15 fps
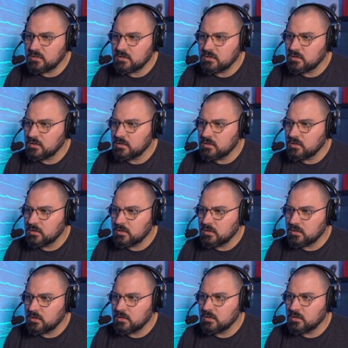
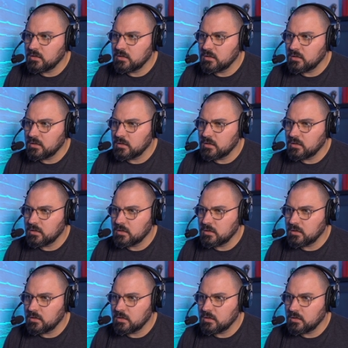(no one is talking)